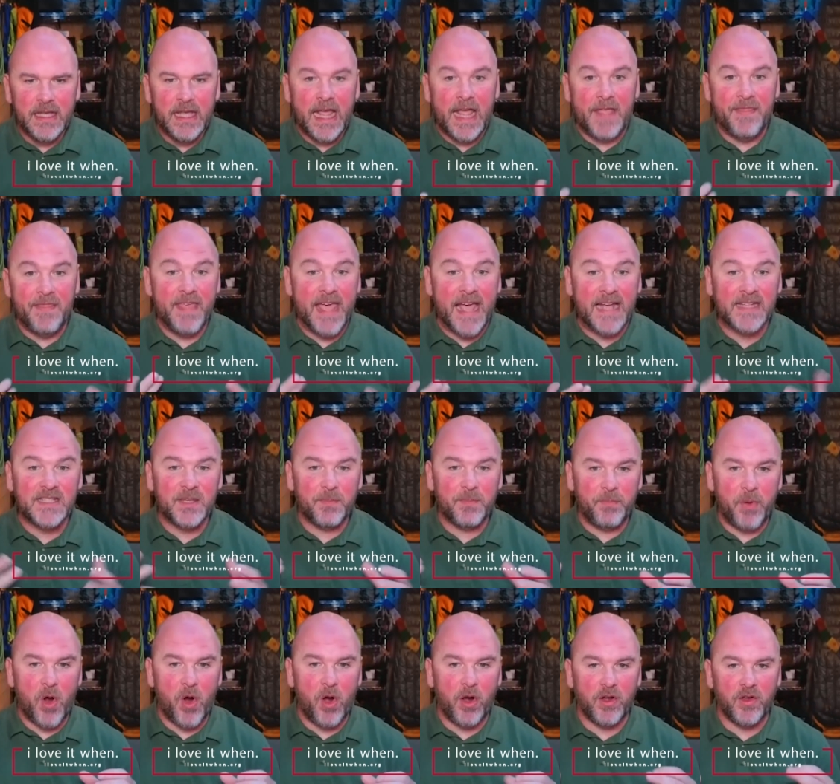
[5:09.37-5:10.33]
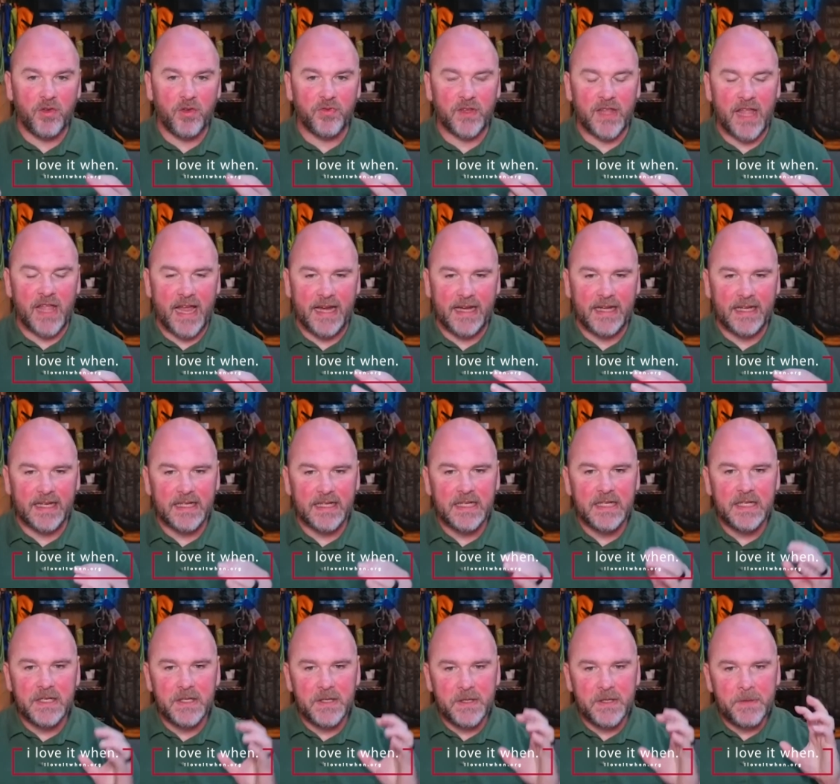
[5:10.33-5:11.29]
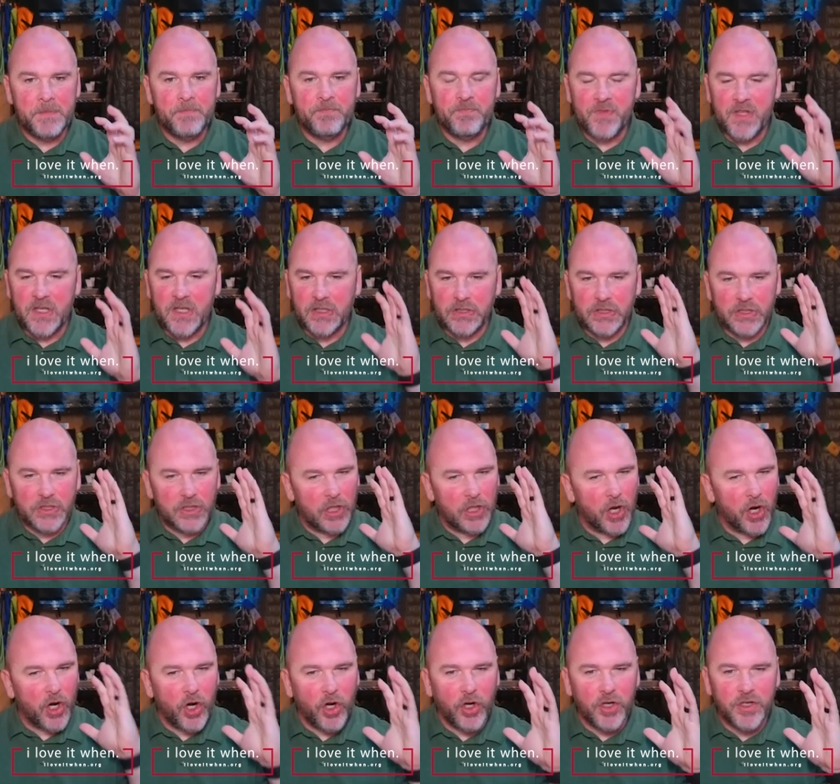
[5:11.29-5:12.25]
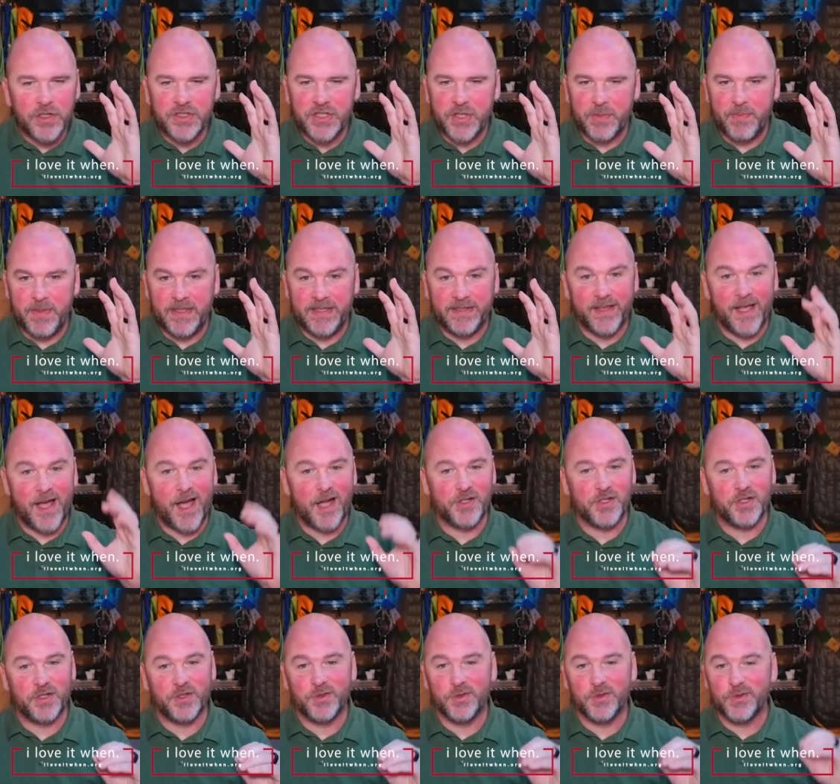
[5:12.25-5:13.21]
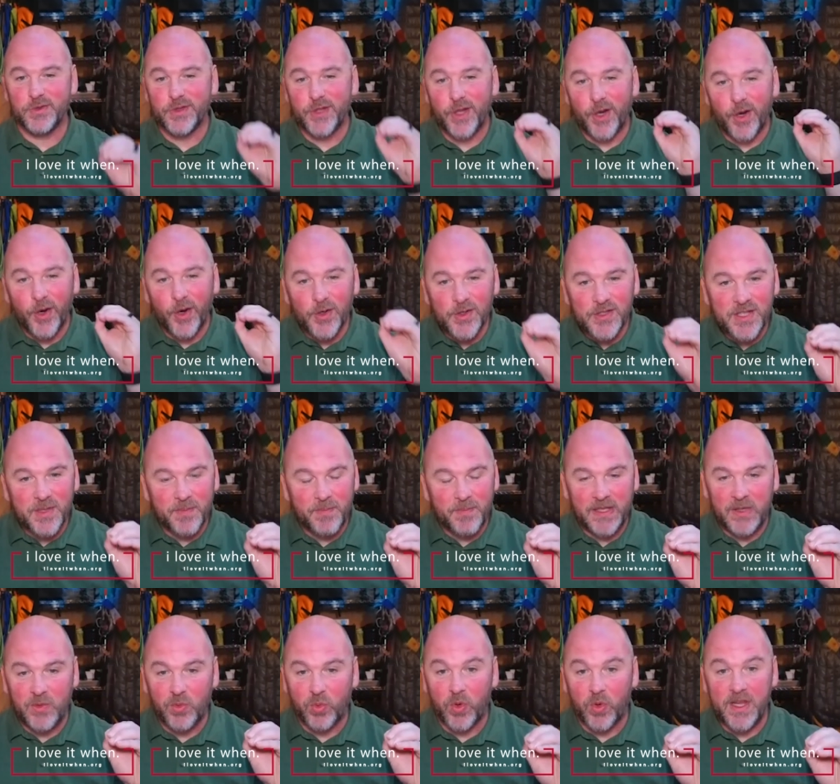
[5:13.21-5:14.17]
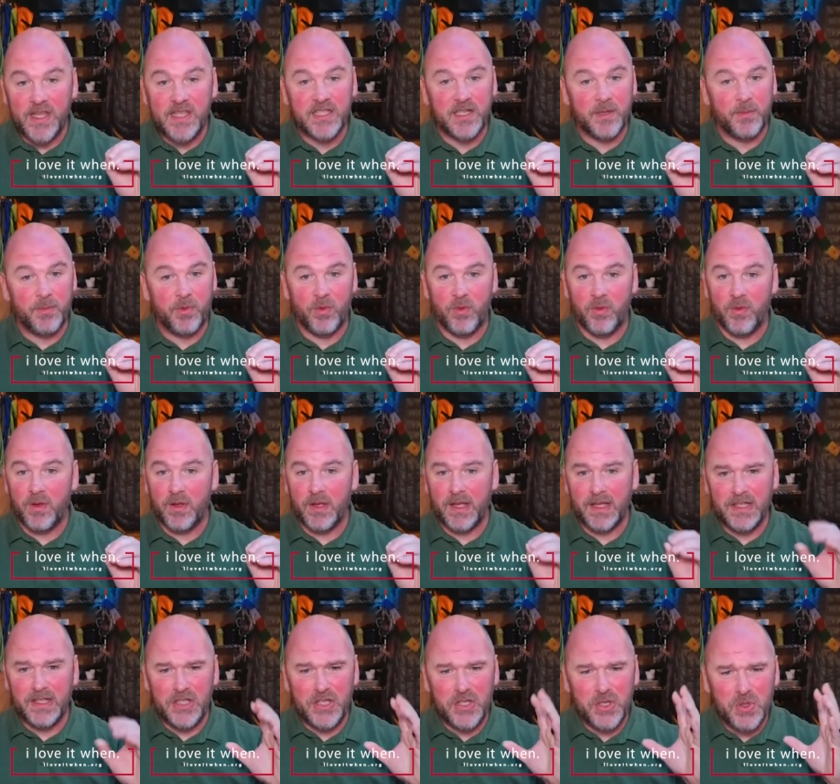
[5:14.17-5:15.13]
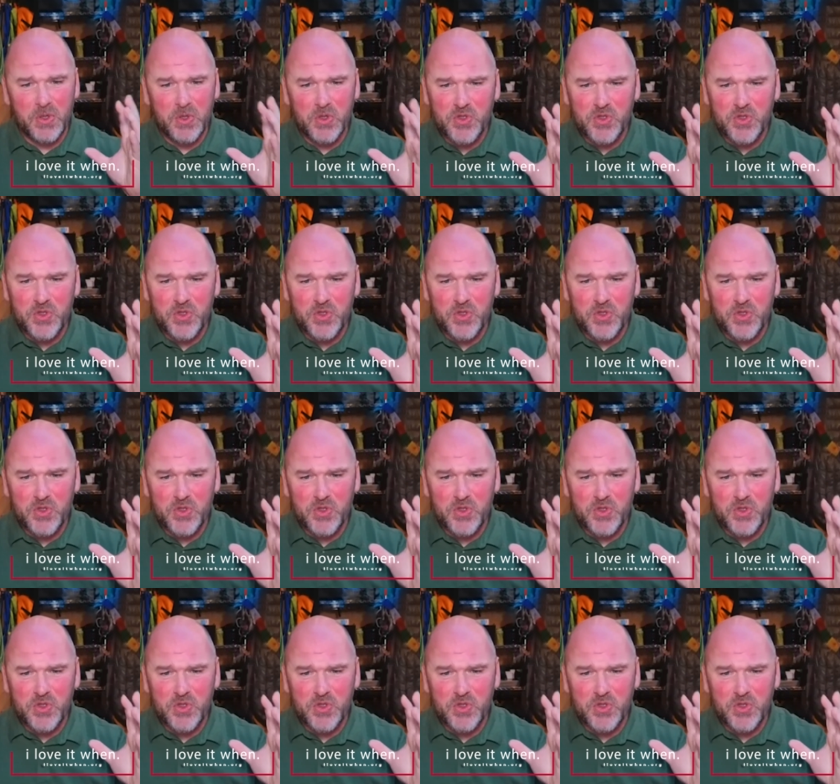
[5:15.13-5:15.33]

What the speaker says: And that's a part of like learn to be logical, learn to be reasonable, use